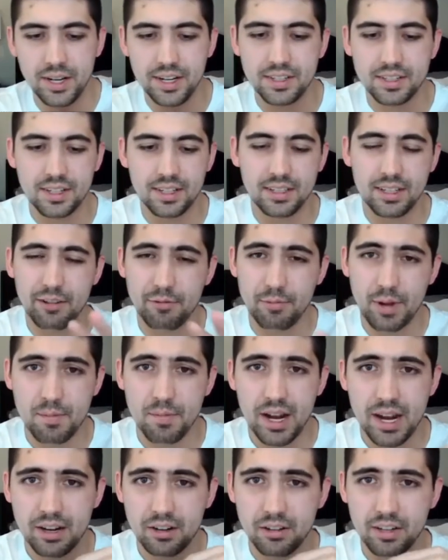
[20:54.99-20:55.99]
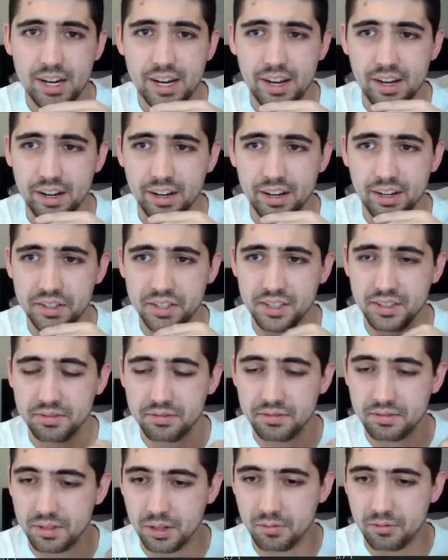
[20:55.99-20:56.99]
it's because I have my mic right here to
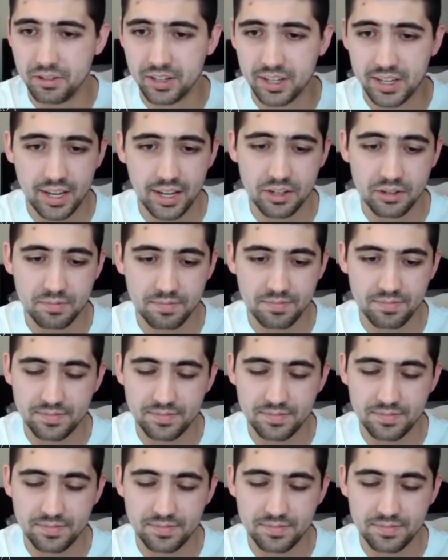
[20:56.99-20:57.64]
hopefully catch